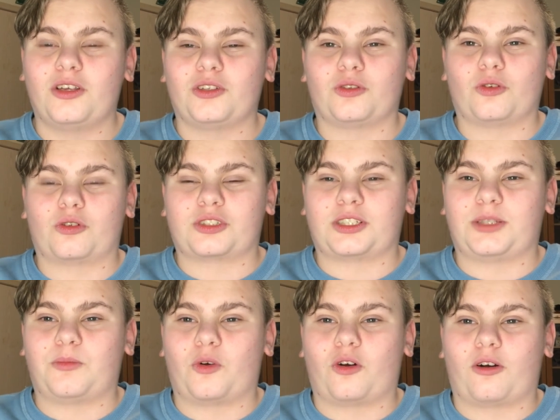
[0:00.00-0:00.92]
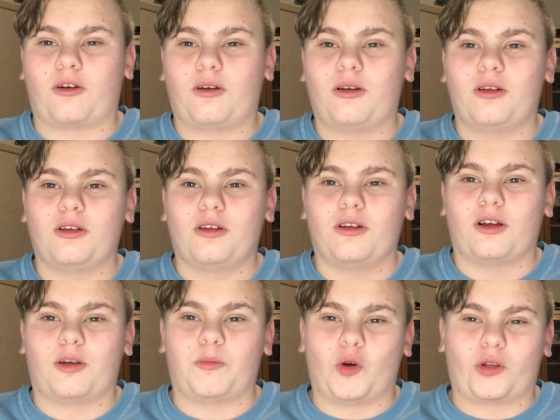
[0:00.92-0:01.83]
You'll see more
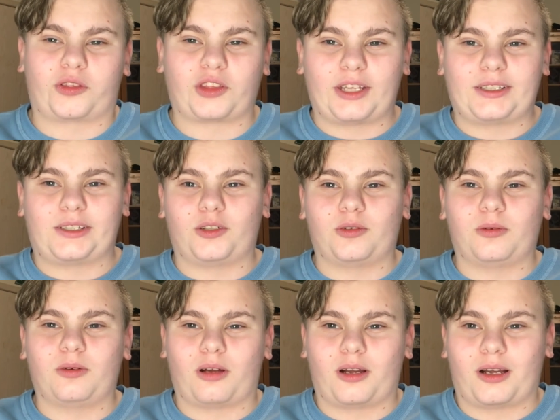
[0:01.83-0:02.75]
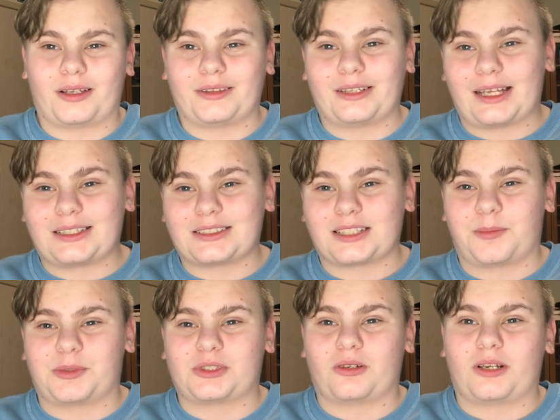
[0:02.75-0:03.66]
thank you next
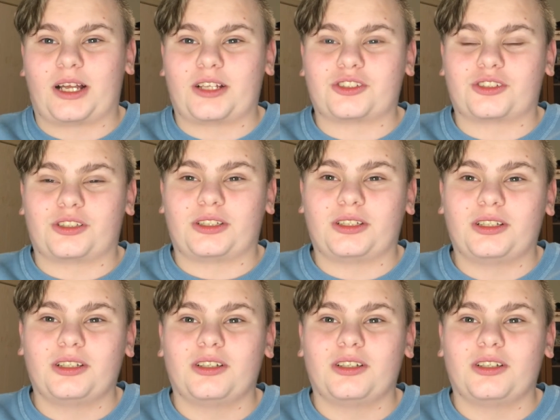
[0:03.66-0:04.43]
episode, actually.